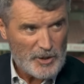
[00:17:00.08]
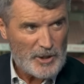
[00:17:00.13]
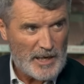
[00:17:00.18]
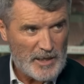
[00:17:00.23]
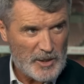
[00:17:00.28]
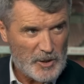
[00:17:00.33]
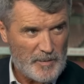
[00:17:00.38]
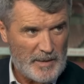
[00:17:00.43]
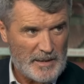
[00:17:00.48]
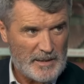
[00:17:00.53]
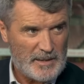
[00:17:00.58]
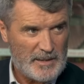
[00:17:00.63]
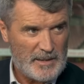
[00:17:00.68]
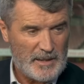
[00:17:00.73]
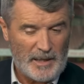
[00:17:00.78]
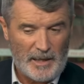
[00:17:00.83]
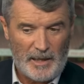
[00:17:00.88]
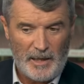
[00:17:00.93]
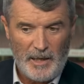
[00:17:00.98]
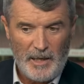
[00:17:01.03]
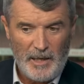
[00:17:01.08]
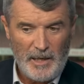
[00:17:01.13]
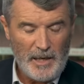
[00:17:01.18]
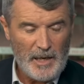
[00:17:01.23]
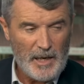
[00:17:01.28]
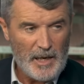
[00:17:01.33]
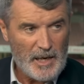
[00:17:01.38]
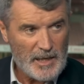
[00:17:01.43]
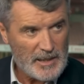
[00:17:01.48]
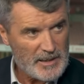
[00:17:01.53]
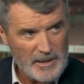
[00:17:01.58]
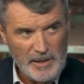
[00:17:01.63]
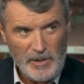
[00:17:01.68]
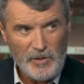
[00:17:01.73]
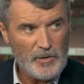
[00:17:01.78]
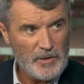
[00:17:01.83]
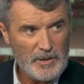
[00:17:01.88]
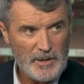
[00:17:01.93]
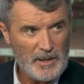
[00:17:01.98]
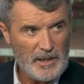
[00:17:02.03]
challenge Man City? I still
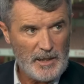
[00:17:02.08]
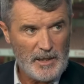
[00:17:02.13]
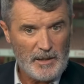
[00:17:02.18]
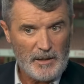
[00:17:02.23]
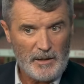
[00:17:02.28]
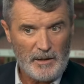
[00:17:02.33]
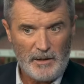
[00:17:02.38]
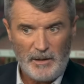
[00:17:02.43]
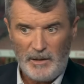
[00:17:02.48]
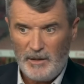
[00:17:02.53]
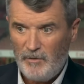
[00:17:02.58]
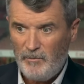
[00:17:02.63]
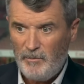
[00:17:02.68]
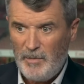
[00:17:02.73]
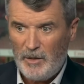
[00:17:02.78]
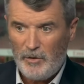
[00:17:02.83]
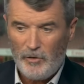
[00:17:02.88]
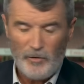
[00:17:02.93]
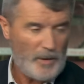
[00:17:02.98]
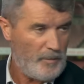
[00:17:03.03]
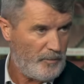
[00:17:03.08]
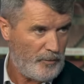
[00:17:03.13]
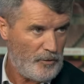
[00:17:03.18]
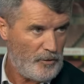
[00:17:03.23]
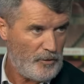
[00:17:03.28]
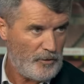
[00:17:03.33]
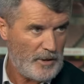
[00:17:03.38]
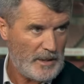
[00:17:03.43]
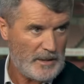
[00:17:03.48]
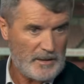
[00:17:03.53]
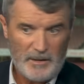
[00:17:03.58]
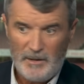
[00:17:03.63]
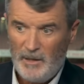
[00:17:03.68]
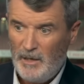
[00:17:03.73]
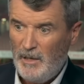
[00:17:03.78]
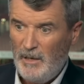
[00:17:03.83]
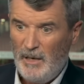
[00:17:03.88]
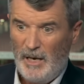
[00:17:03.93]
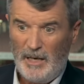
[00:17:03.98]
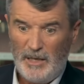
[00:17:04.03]
don't see it. I think they've made great progress,
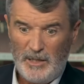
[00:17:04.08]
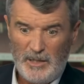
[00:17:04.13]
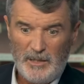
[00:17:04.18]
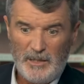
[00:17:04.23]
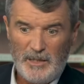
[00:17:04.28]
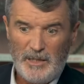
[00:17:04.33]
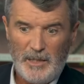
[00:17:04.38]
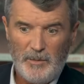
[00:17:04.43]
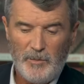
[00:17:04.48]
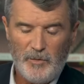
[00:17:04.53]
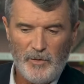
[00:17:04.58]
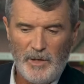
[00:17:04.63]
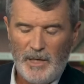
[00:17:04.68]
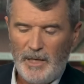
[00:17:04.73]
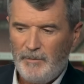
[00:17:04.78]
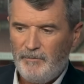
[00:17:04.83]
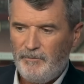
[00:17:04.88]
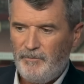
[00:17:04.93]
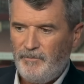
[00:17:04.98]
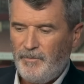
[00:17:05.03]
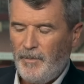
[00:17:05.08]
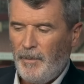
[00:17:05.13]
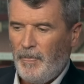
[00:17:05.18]
and it seems really,